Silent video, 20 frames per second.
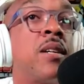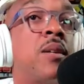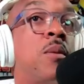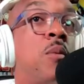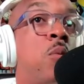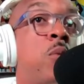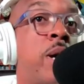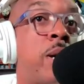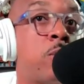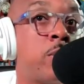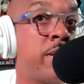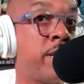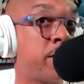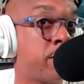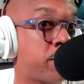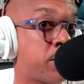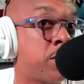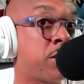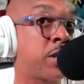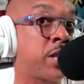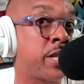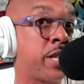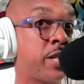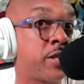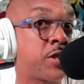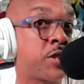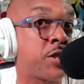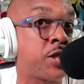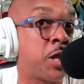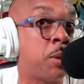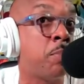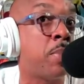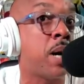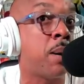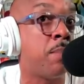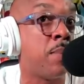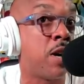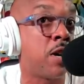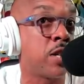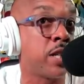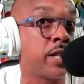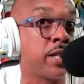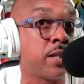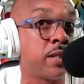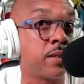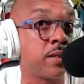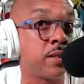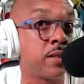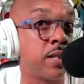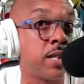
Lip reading: like when we took the kids to see Bob Marley.